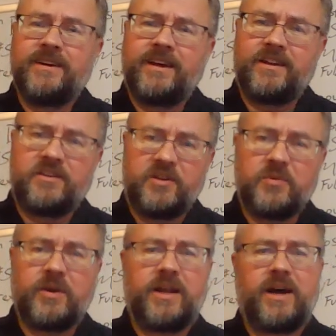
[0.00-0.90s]
And
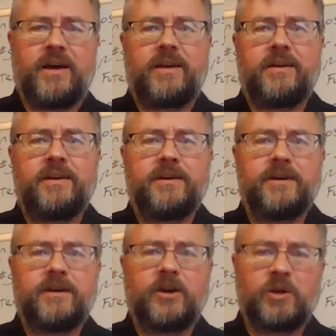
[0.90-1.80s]
you and I
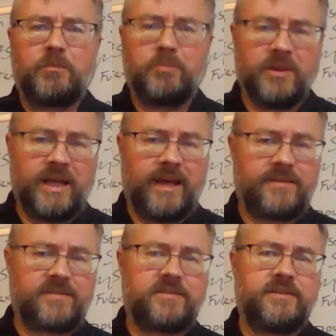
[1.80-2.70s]
are
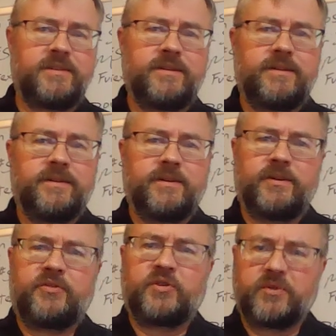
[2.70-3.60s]
blessed
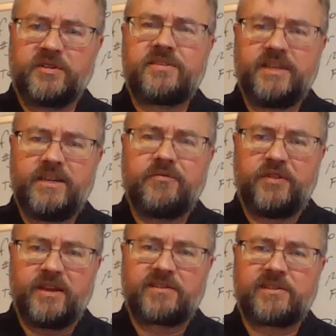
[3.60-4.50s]
to
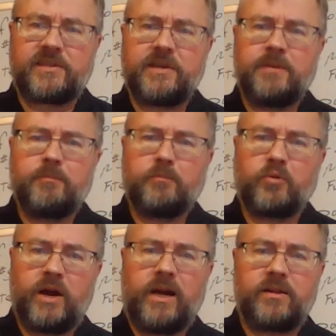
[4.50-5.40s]
receive this
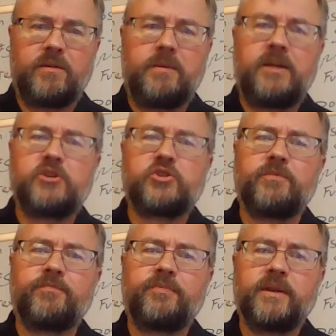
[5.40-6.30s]
proclamation.
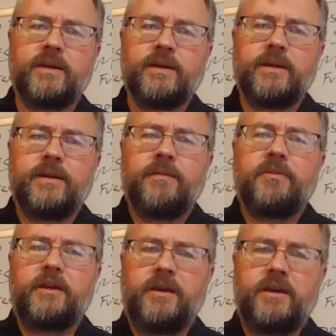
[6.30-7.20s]

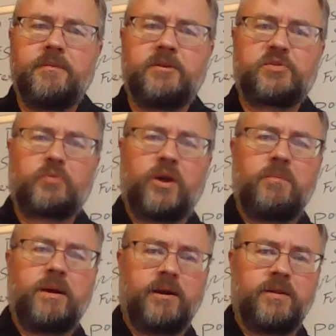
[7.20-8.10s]
The hymn is
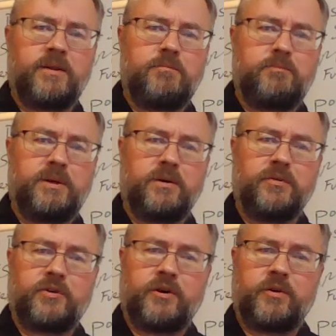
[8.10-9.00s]
primarily
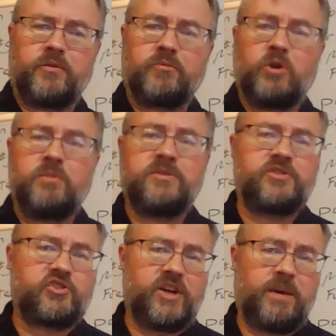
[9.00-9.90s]
built on
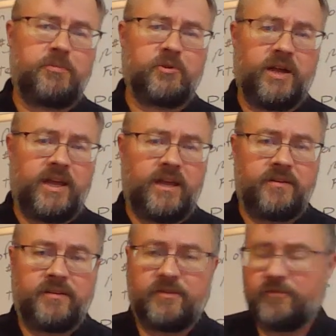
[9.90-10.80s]
Romans chapter
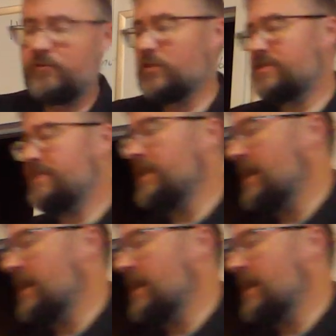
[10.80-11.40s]
8, verse